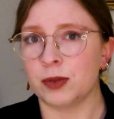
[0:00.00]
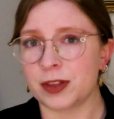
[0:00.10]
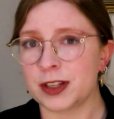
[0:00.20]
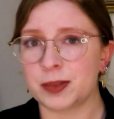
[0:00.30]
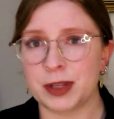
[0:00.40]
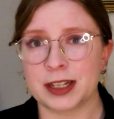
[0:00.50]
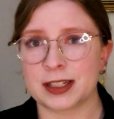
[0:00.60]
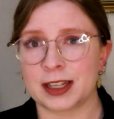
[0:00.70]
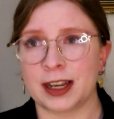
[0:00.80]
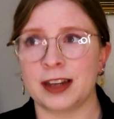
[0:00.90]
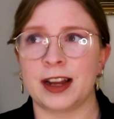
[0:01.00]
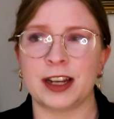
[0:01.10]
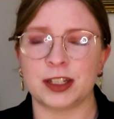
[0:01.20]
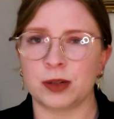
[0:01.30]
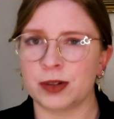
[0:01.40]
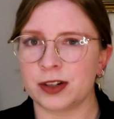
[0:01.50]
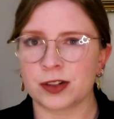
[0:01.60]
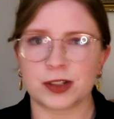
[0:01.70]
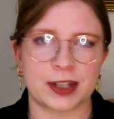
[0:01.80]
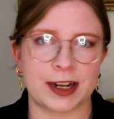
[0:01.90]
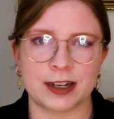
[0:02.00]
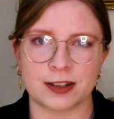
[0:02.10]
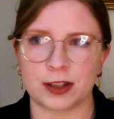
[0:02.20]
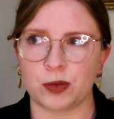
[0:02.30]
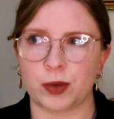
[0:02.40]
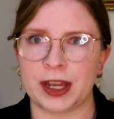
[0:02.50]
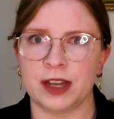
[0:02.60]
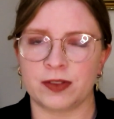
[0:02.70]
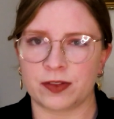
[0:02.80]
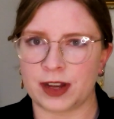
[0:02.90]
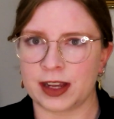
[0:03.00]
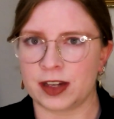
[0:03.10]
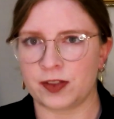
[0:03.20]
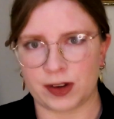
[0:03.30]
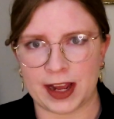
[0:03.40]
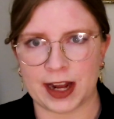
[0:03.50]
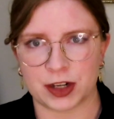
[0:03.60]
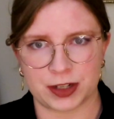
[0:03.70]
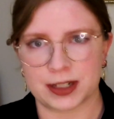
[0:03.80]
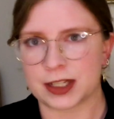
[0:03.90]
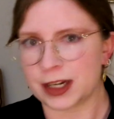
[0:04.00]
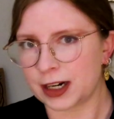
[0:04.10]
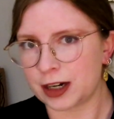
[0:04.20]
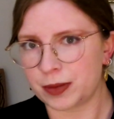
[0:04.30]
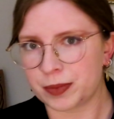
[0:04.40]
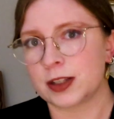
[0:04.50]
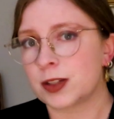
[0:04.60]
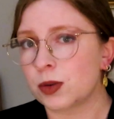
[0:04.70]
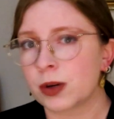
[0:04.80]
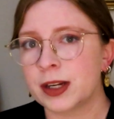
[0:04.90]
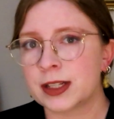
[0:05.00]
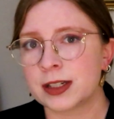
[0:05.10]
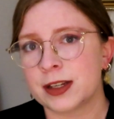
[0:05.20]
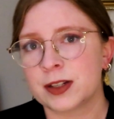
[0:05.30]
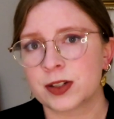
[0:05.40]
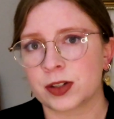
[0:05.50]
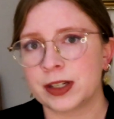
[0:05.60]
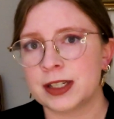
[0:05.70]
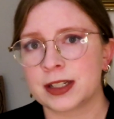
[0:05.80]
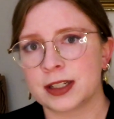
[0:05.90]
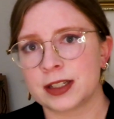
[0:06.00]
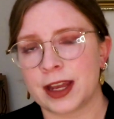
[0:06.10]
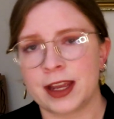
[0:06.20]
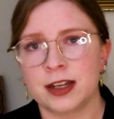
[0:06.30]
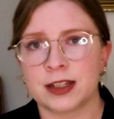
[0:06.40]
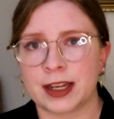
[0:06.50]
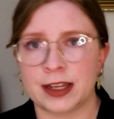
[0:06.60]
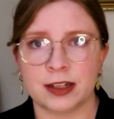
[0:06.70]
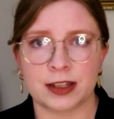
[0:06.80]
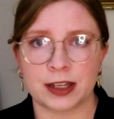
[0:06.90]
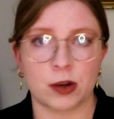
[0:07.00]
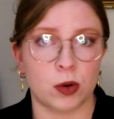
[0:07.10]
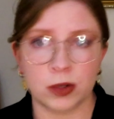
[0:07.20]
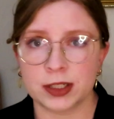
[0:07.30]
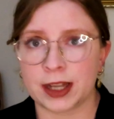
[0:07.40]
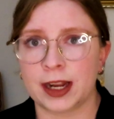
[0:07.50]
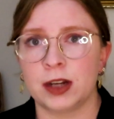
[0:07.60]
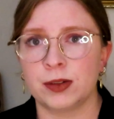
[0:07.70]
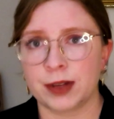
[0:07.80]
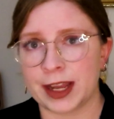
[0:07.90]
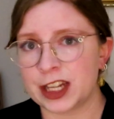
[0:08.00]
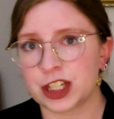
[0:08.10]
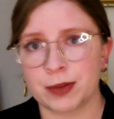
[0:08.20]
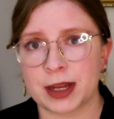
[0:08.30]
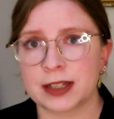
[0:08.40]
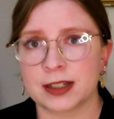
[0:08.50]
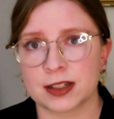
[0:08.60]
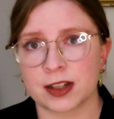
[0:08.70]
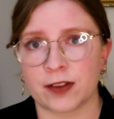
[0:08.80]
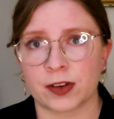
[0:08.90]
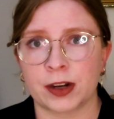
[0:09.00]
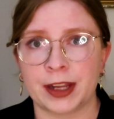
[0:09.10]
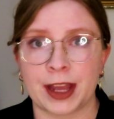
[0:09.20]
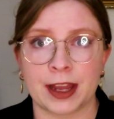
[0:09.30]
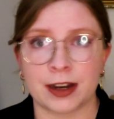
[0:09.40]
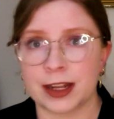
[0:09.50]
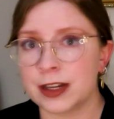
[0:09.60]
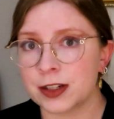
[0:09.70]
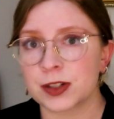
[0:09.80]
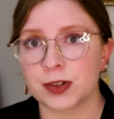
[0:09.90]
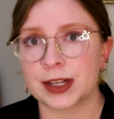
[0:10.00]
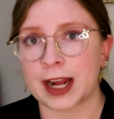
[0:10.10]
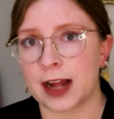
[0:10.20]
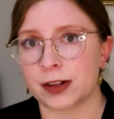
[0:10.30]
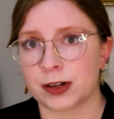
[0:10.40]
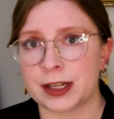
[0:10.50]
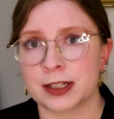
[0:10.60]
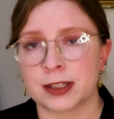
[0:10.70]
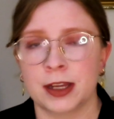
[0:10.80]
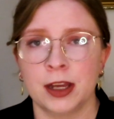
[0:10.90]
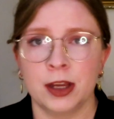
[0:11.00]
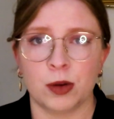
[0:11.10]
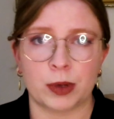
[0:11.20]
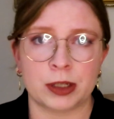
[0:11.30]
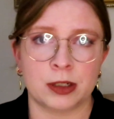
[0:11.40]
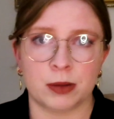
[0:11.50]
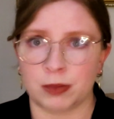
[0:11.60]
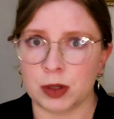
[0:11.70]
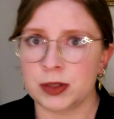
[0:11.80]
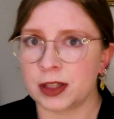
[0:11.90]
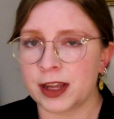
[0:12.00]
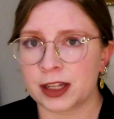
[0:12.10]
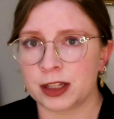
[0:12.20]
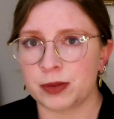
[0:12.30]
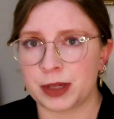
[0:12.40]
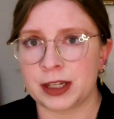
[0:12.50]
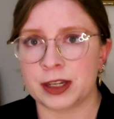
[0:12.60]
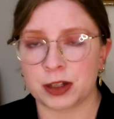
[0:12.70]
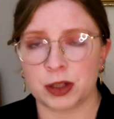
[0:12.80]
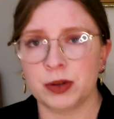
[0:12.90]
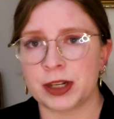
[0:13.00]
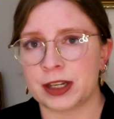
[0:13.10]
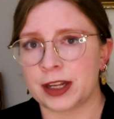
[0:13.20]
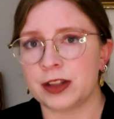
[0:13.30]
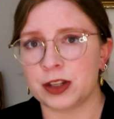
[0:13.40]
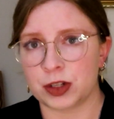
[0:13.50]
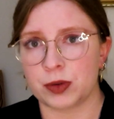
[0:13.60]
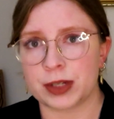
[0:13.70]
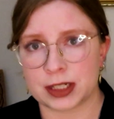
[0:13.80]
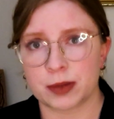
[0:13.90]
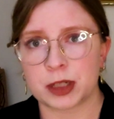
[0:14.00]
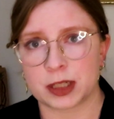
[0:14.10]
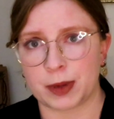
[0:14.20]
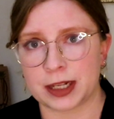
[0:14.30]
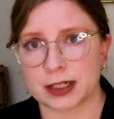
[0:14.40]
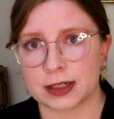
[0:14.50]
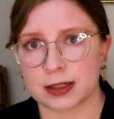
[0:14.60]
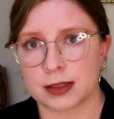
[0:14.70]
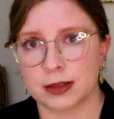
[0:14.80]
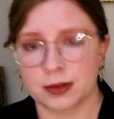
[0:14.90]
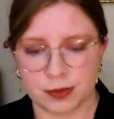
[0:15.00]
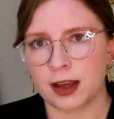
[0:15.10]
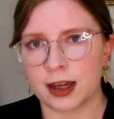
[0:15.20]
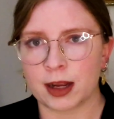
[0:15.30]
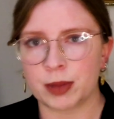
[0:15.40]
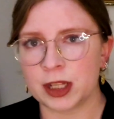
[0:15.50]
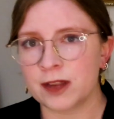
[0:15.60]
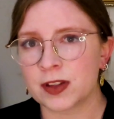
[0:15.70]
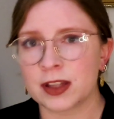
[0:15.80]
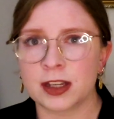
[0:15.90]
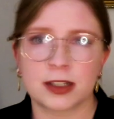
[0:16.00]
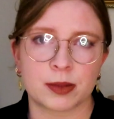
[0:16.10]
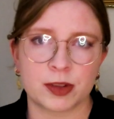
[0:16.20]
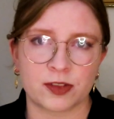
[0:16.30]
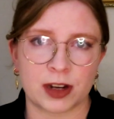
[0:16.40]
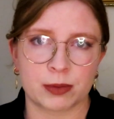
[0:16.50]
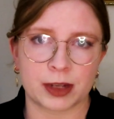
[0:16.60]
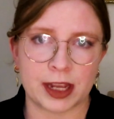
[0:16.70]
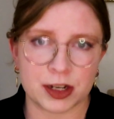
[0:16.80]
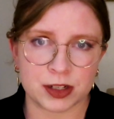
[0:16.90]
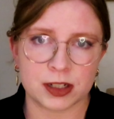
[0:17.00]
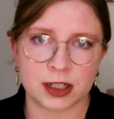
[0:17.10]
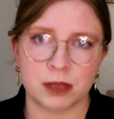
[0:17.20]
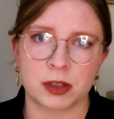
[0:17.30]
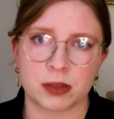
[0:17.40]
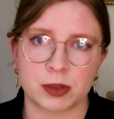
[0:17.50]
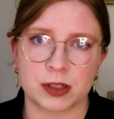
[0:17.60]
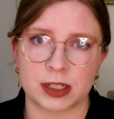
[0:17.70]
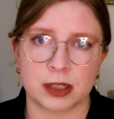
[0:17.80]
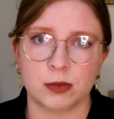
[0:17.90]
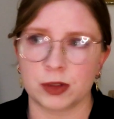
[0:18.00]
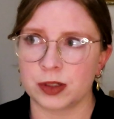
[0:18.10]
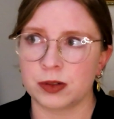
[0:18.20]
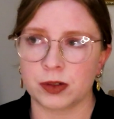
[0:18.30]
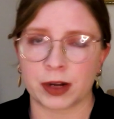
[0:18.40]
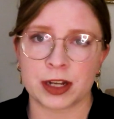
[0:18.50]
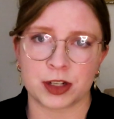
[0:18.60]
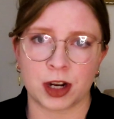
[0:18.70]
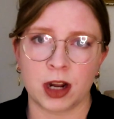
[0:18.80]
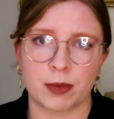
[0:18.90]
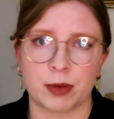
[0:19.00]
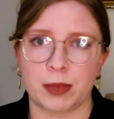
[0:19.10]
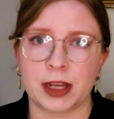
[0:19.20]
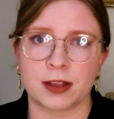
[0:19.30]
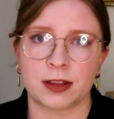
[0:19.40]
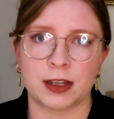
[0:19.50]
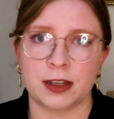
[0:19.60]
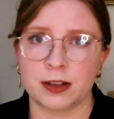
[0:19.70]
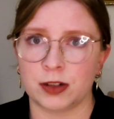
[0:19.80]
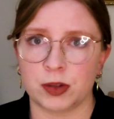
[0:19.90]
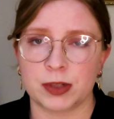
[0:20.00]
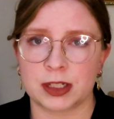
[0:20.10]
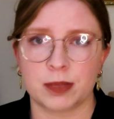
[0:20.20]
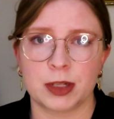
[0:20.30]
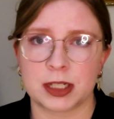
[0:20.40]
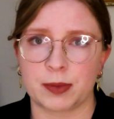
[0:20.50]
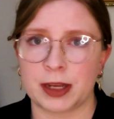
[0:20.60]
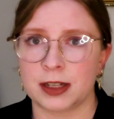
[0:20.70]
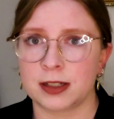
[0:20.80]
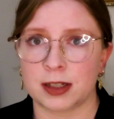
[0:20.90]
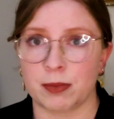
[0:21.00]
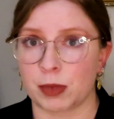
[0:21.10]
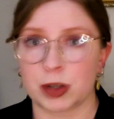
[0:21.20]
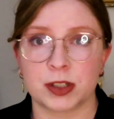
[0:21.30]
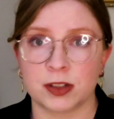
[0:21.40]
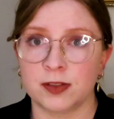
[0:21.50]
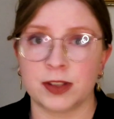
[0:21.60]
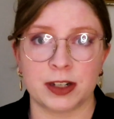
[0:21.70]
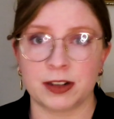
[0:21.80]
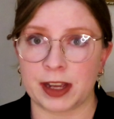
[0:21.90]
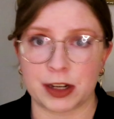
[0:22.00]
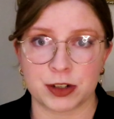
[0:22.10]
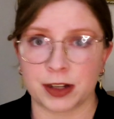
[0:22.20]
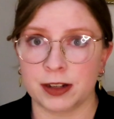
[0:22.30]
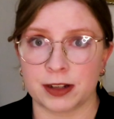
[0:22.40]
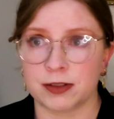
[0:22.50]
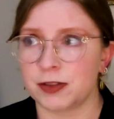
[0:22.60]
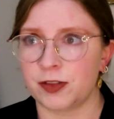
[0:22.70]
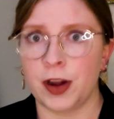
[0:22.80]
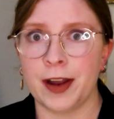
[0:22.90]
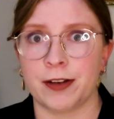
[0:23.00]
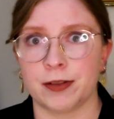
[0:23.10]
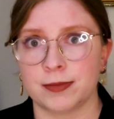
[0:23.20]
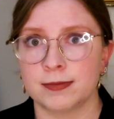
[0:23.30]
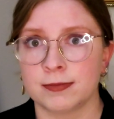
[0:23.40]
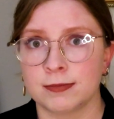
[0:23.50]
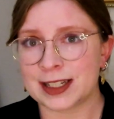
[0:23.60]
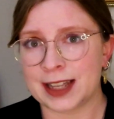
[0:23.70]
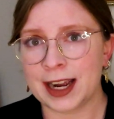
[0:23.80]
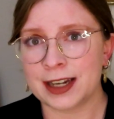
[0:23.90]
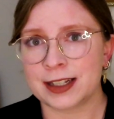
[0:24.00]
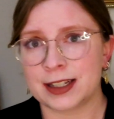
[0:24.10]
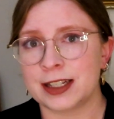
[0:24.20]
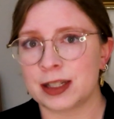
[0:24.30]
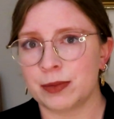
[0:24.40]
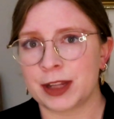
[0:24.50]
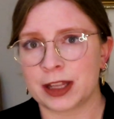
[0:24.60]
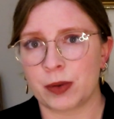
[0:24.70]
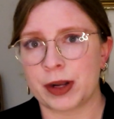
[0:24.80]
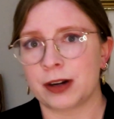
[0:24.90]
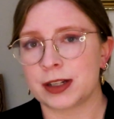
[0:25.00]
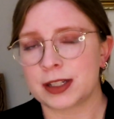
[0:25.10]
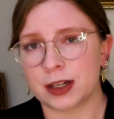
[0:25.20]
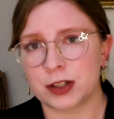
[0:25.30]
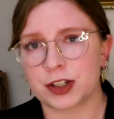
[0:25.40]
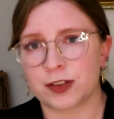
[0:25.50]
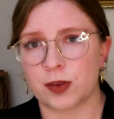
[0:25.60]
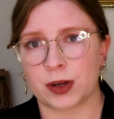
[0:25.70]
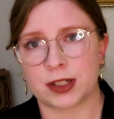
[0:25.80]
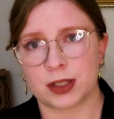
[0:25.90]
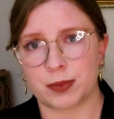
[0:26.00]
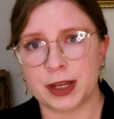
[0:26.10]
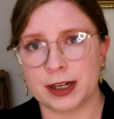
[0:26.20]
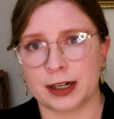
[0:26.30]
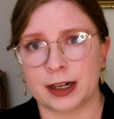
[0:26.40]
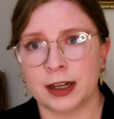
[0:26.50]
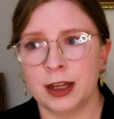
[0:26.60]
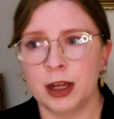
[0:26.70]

With this being said, I don't understand the wave of negative reactions here. The stories and histories contained in the Old Town, HMS Discovery, and Industry galleries will most likely be included in the new exhibit spaces. And I believe that the exhibit fabrication team at the museum will do a great job and make the new exhibit space immersive and engaging and fun. It's sad to see something that we are nostalgic for disappear,